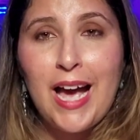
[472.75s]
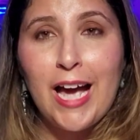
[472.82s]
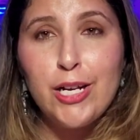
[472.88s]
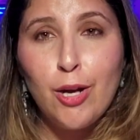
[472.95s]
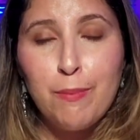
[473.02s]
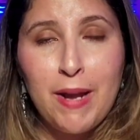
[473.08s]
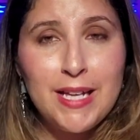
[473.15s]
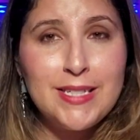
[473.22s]

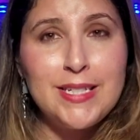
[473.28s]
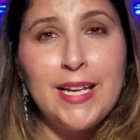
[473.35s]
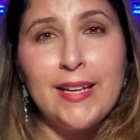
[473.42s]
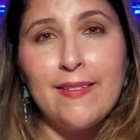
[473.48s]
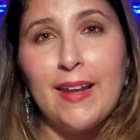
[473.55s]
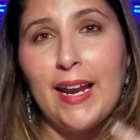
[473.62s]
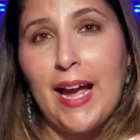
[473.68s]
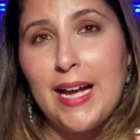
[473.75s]
I'm not
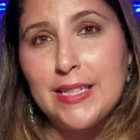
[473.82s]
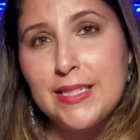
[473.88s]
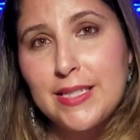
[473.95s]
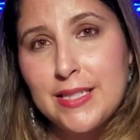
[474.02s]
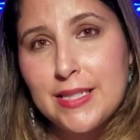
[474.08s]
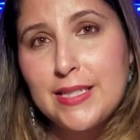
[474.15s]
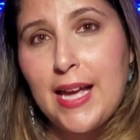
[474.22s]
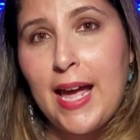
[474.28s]
saying that I got
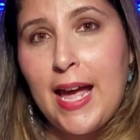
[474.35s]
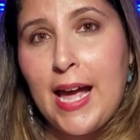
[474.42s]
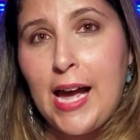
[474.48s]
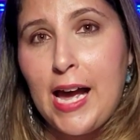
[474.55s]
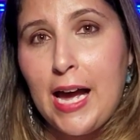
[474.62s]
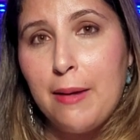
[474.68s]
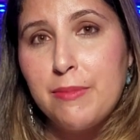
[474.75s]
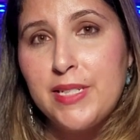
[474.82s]

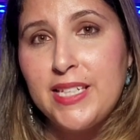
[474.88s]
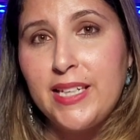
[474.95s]
scammed